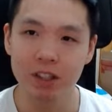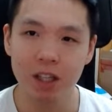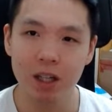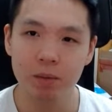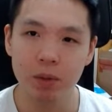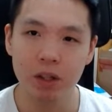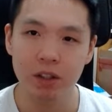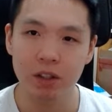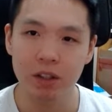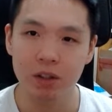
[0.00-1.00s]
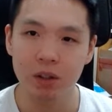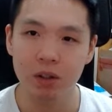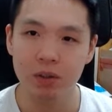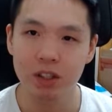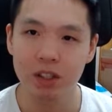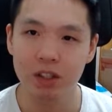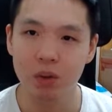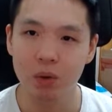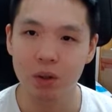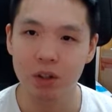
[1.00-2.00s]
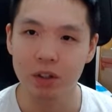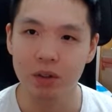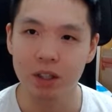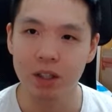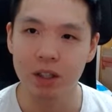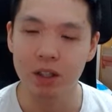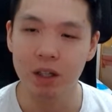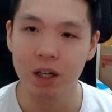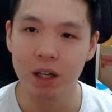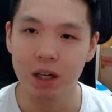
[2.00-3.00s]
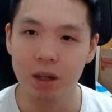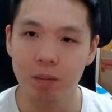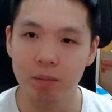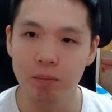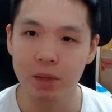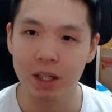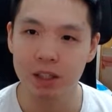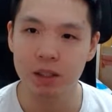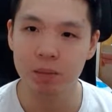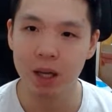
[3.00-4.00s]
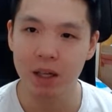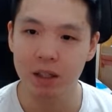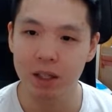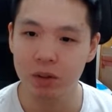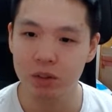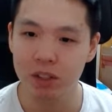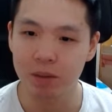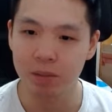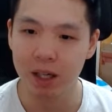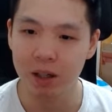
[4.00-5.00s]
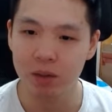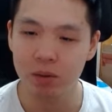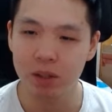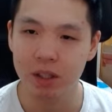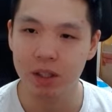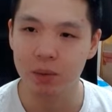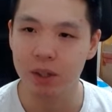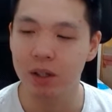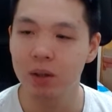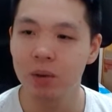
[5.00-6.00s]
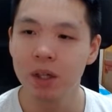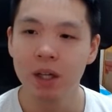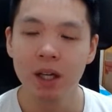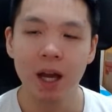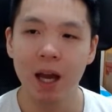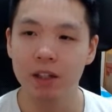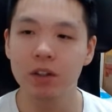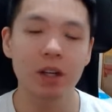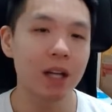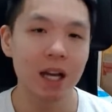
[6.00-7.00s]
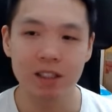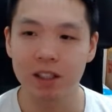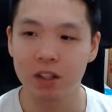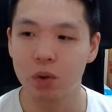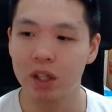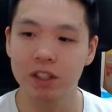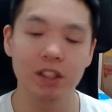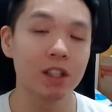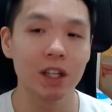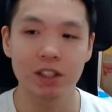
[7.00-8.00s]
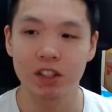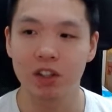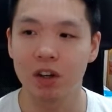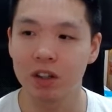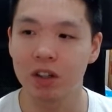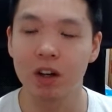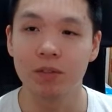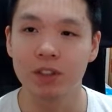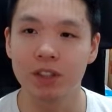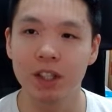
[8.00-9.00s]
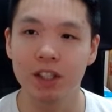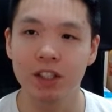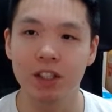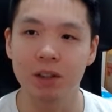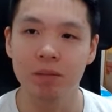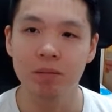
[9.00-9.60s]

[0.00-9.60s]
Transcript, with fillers: sidebar, you could close it, or you can um, expand it out somehow. Here we go. And you can ask a question and start a conversation.